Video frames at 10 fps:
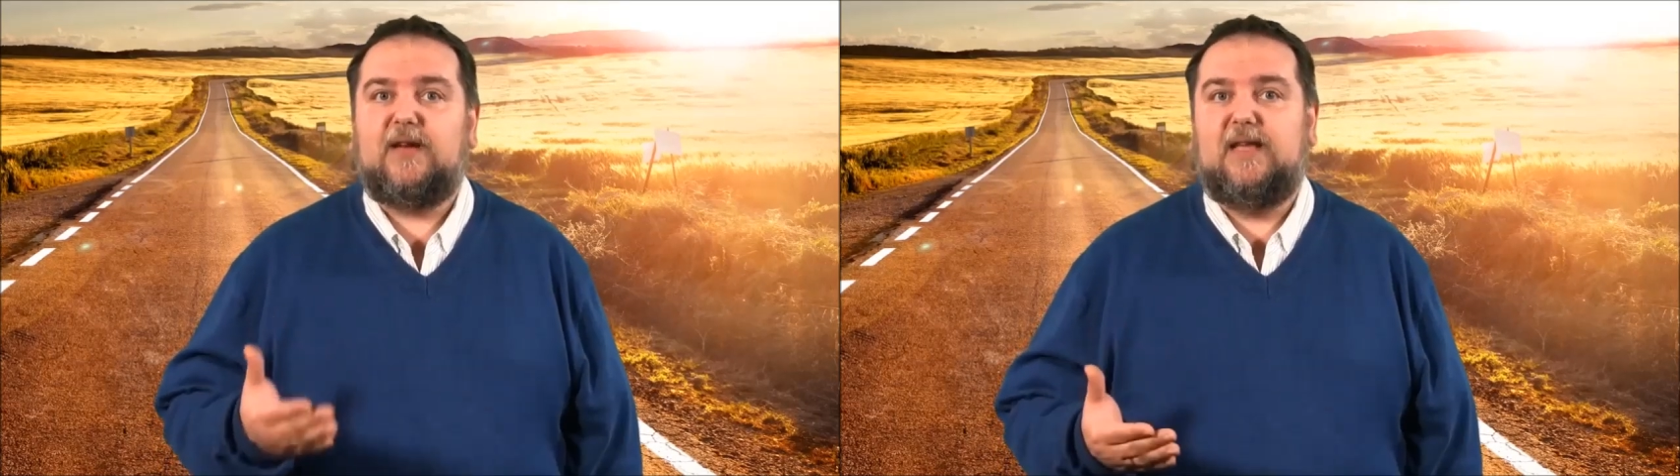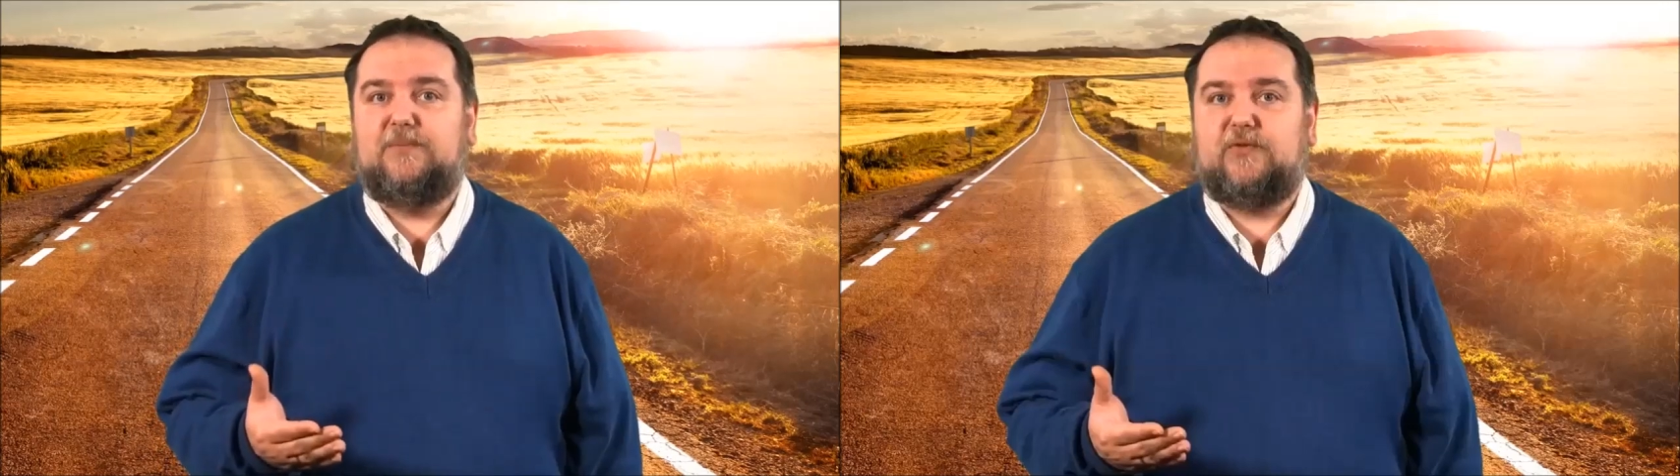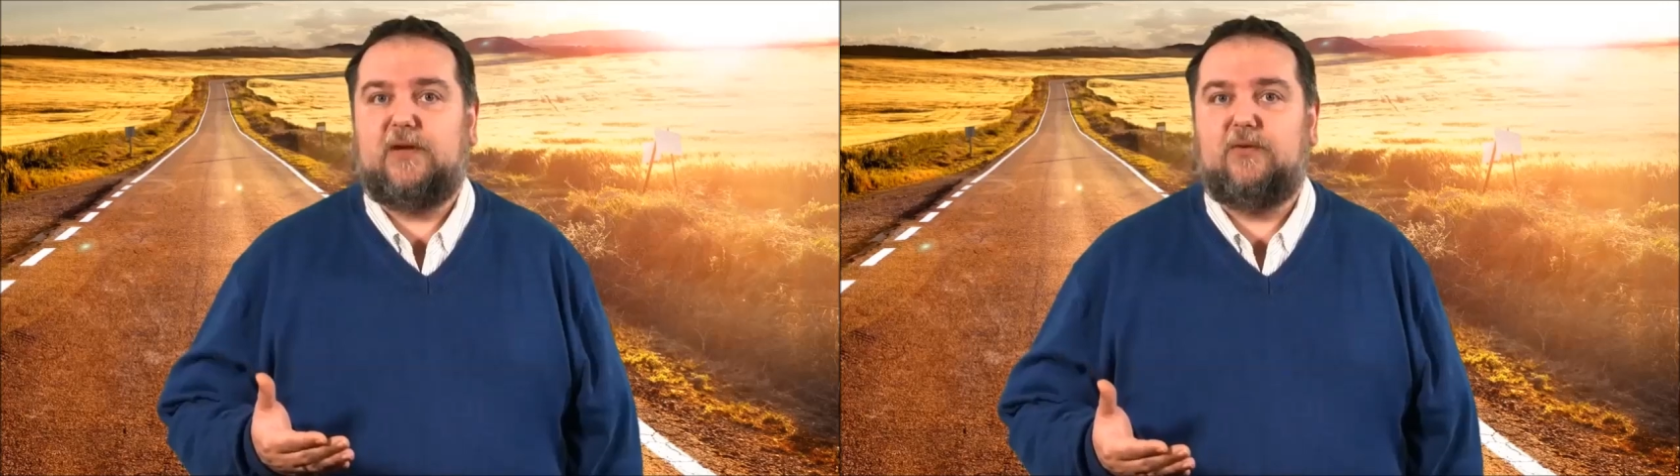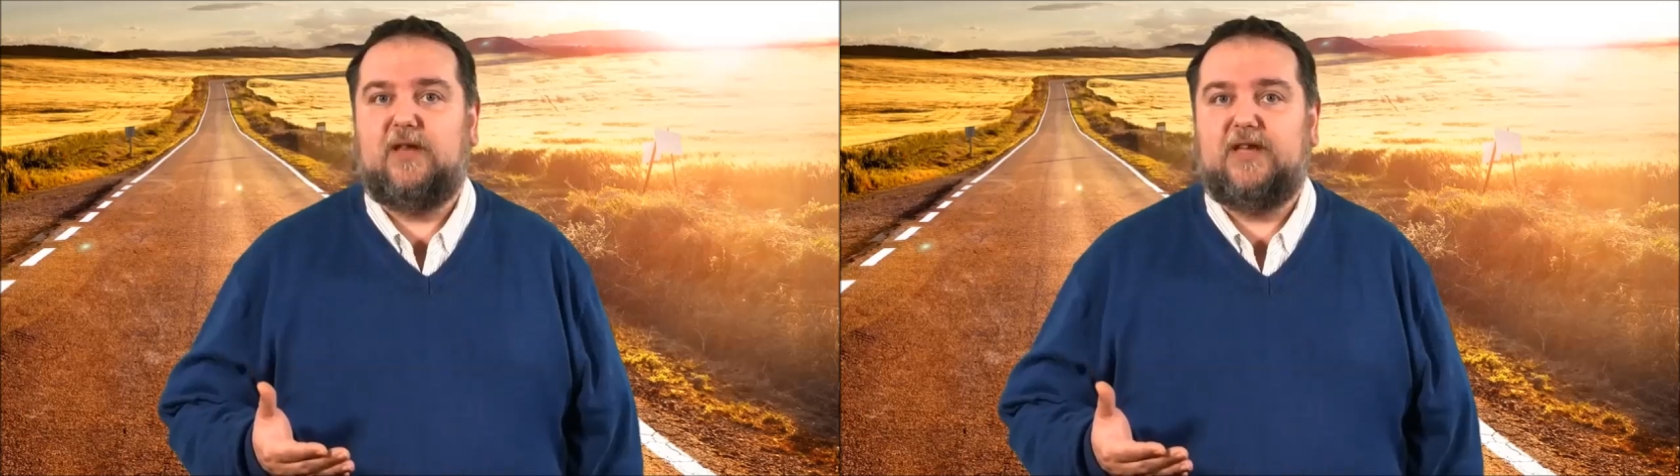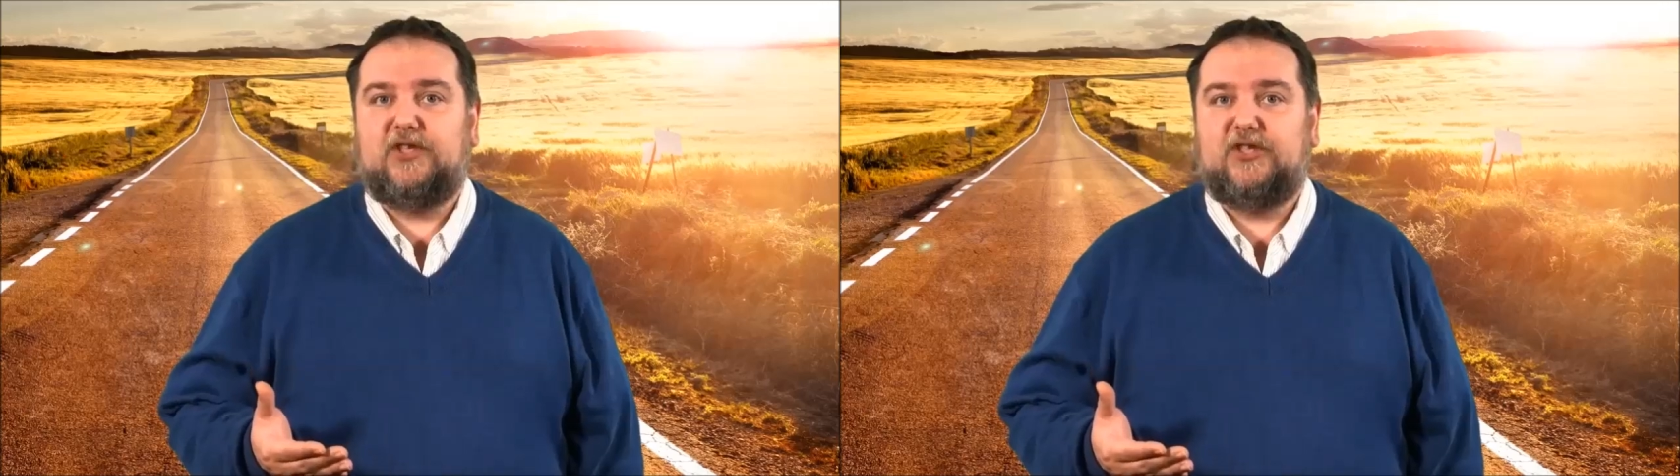Claims
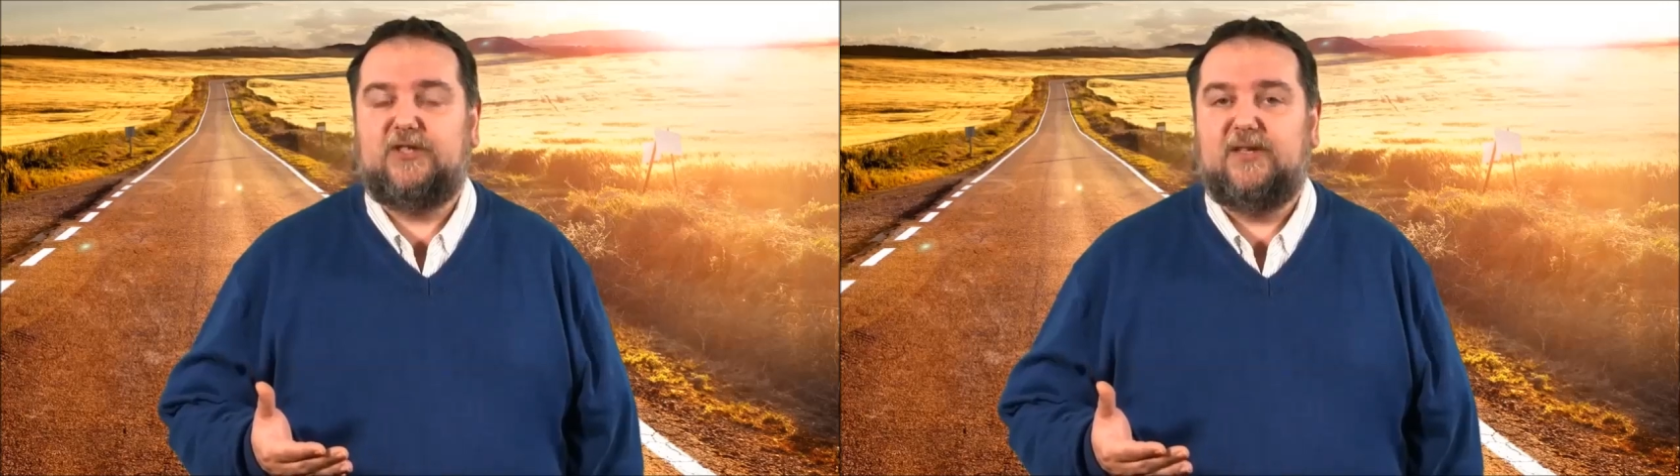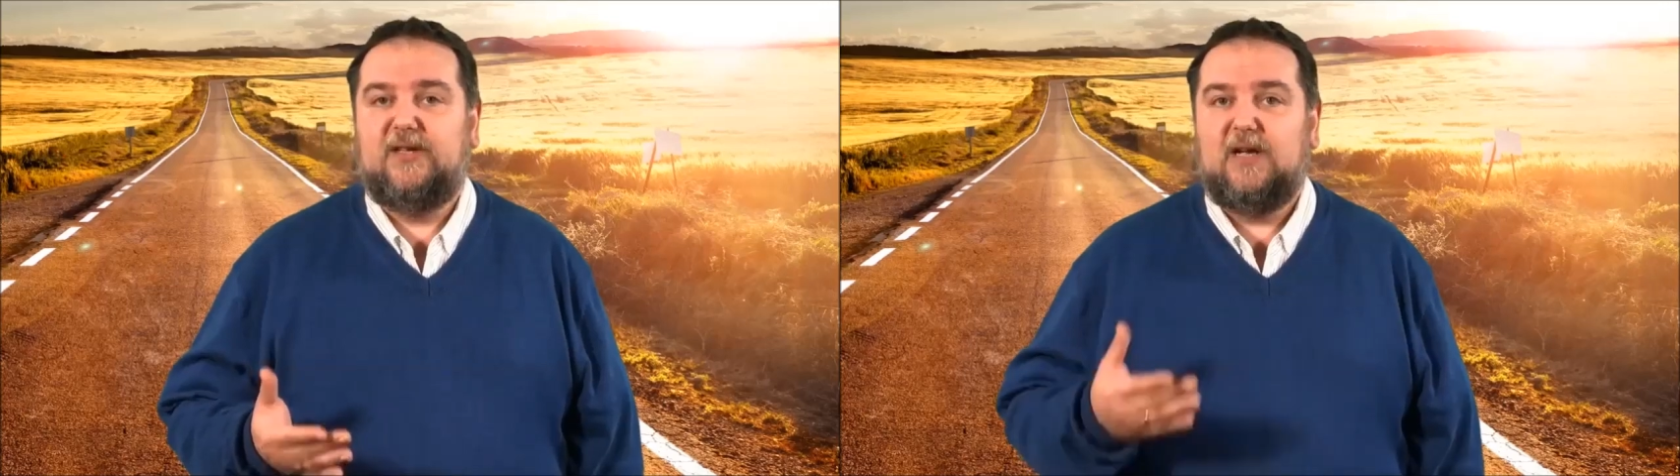Regulation